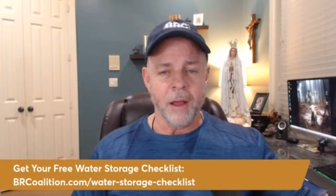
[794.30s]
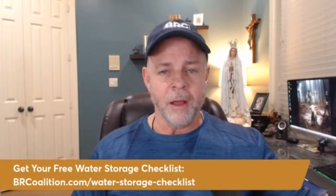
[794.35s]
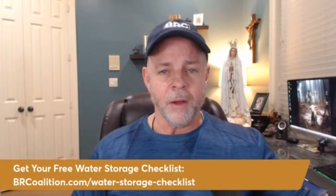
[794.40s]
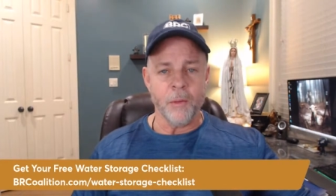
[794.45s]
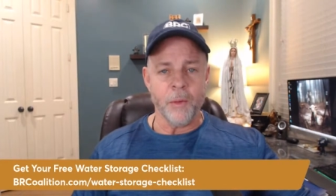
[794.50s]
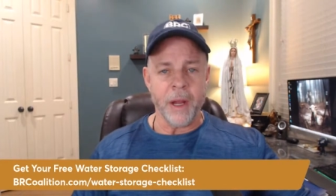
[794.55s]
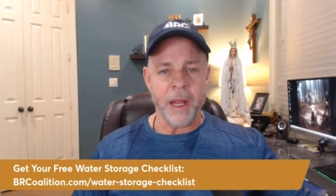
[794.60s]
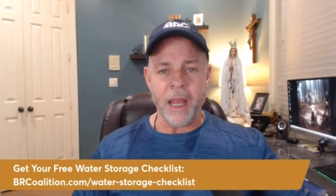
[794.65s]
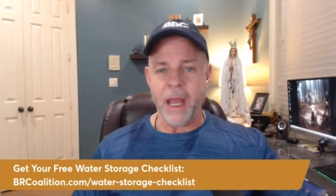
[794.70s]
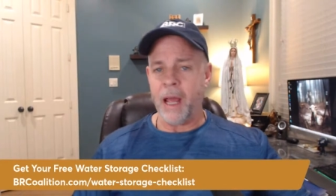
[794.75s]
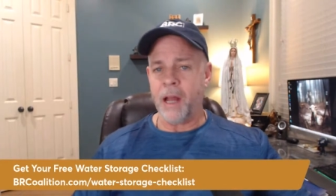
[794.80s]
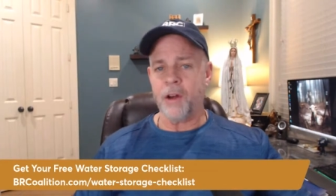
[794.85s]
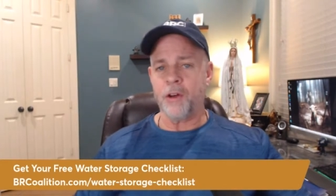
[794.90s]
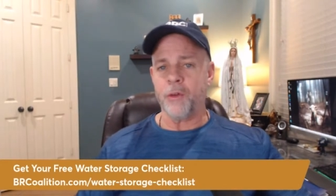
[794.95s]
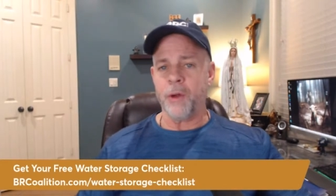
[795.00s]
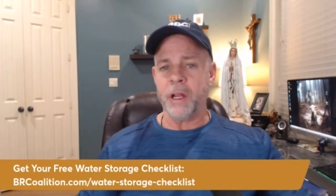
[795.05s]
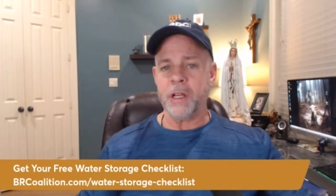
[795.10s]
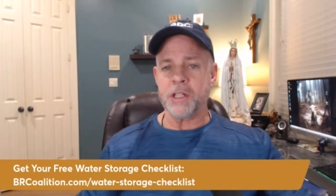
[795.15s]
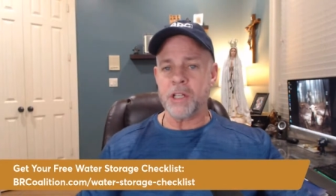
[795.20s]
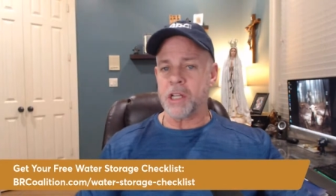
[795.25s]
We can't
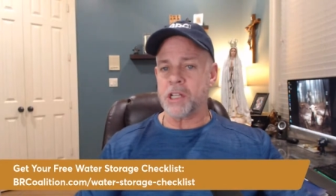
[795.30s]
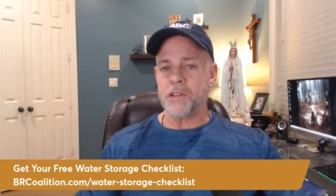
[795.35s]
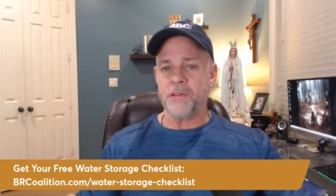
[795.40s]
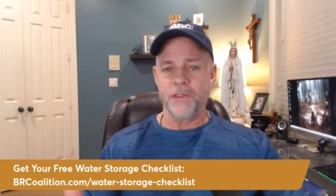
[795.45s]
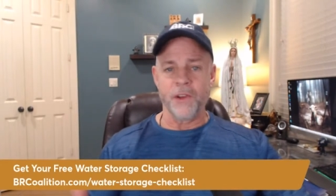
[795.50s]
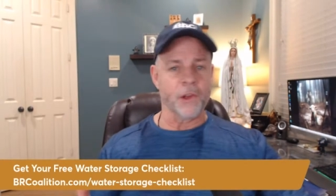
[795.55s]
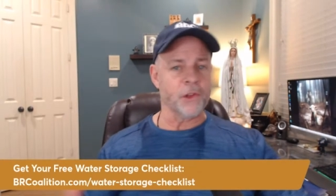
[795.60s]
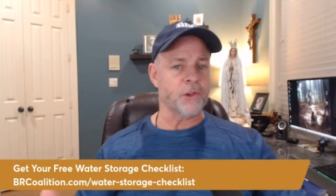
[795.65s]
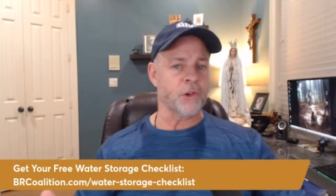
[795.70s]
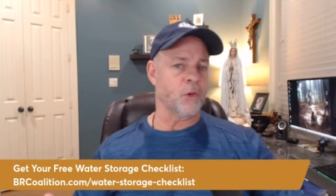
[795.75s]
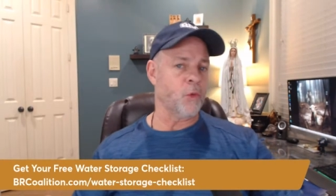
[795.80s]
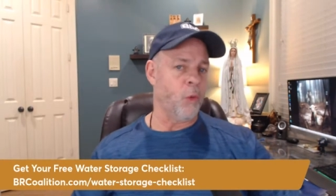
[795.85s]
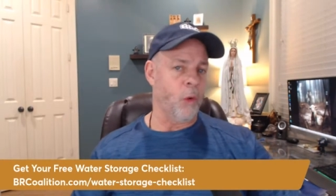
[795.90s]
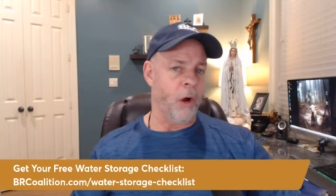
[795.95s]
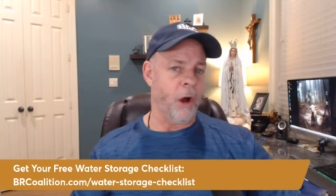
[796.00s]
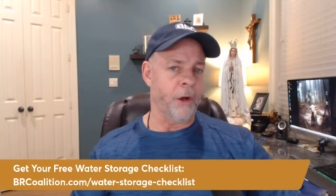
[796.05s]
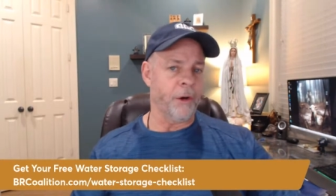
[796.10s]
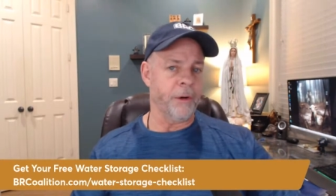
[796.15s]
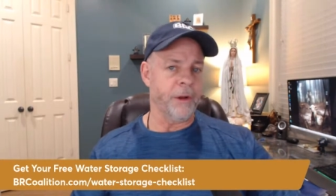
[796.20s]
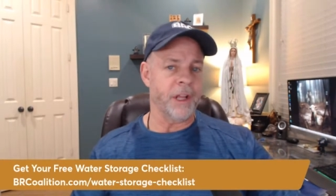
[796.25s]
drink just filtered
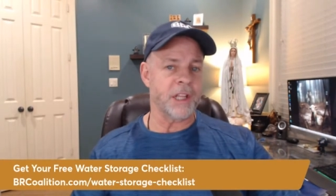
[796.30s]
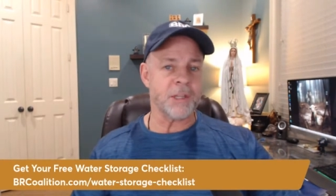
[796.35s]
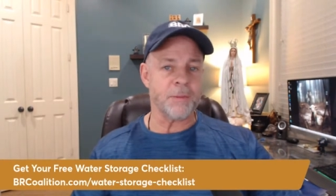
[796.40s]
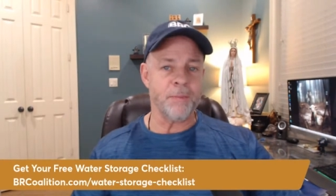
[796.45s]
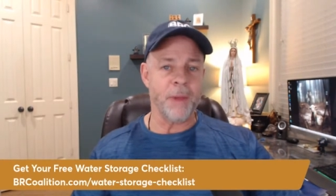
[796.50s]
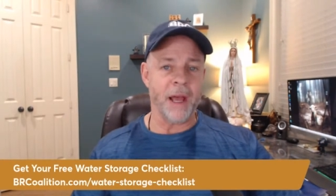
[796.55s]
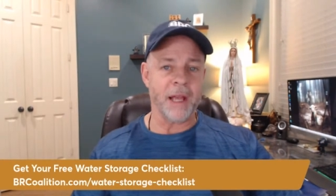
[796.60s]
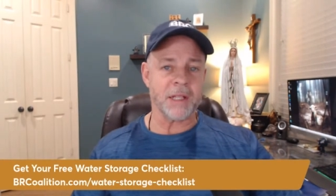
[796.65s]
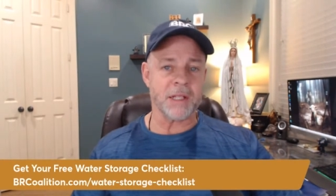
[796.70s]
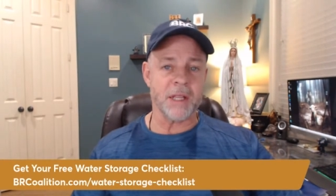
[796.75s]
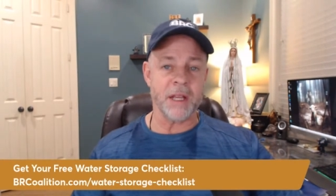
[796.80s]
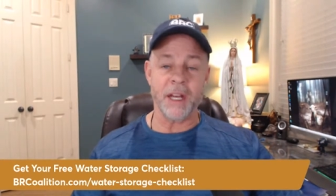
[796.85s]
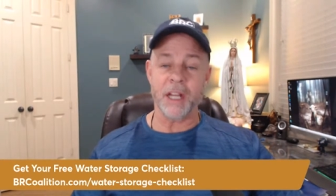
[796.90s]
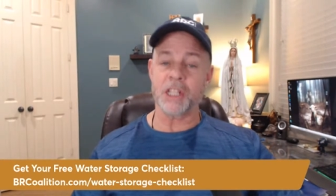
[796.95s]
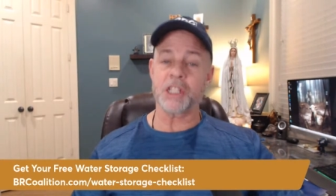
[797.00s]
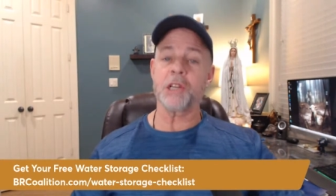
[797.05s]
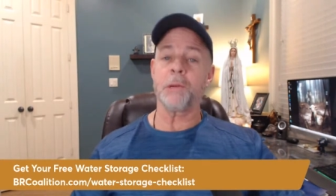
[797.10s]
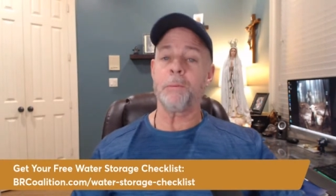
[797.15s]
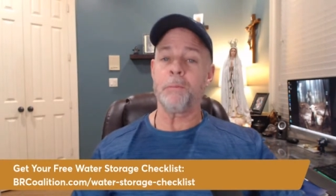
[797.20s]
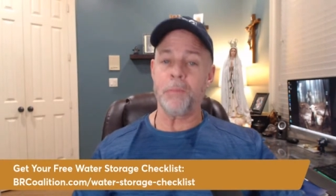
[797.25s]
water. It's best that
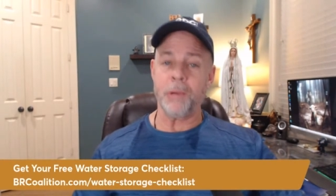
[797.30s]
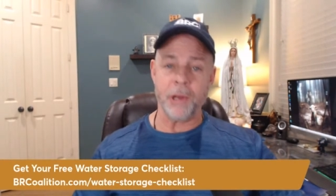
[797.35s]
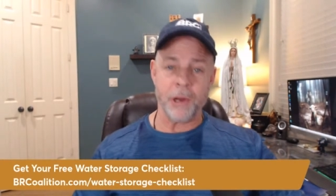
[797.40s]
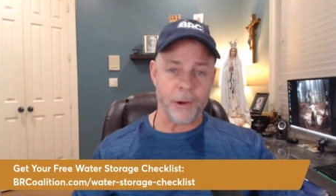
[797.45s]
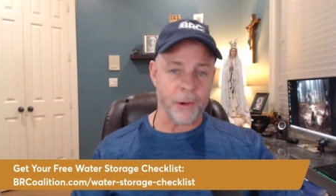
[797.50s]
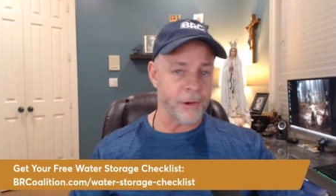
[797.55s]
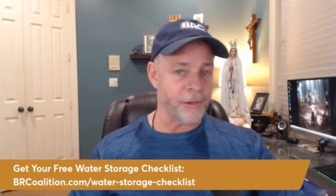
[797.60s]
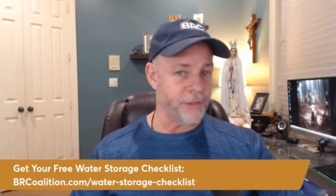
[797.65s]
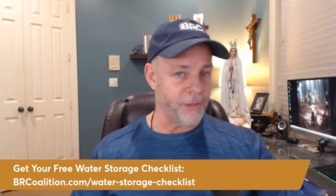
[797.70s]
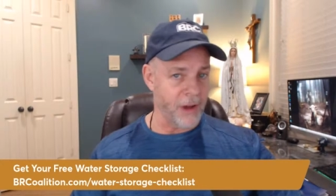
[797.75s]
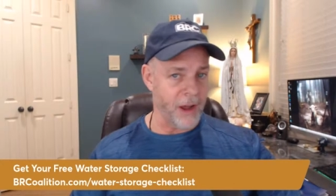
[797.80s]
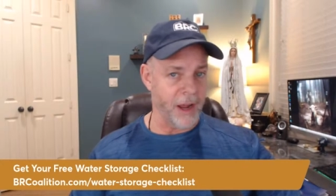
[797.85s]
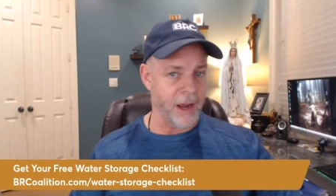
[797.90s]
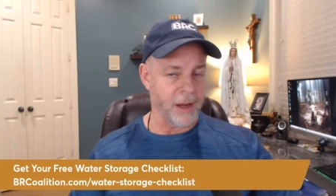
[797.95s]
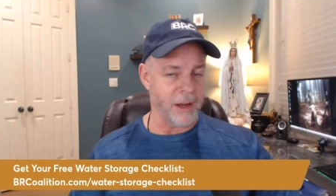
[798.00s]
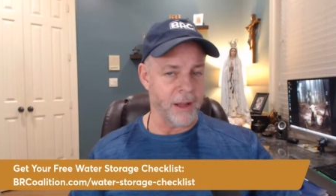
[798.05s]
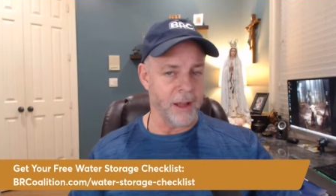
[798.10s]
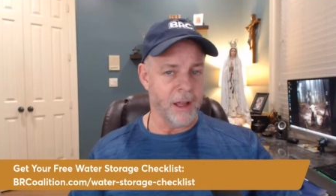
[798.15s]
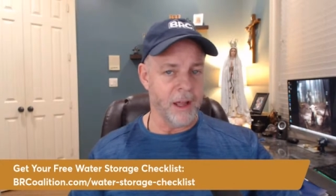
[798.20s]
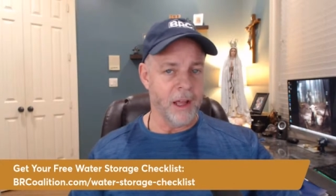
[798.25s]
it's purified.